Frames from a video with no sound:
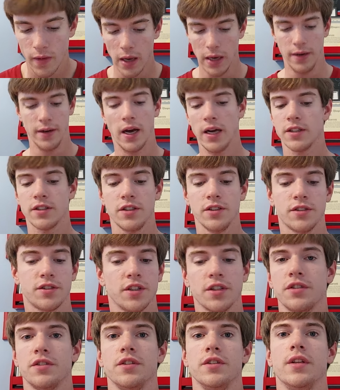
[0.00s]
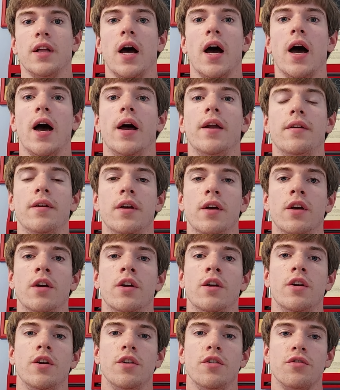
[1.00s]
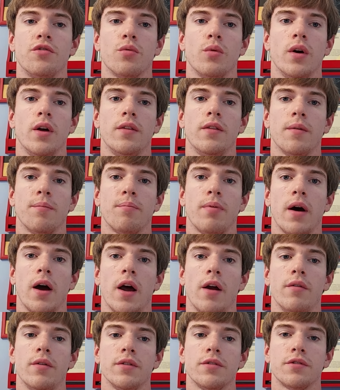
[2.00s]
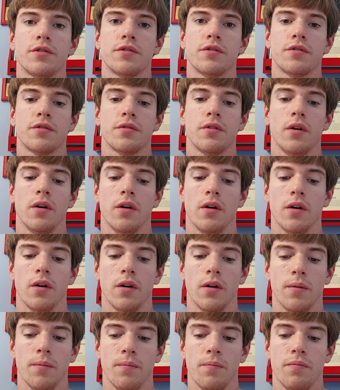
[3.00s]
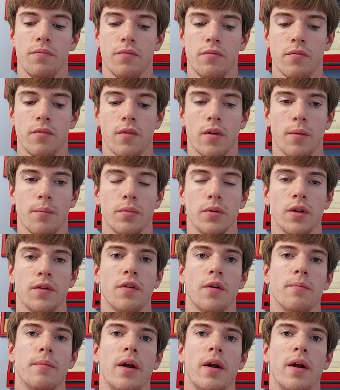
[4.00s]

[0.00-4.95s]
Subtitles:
In 1969 is when the Pirates, I believe their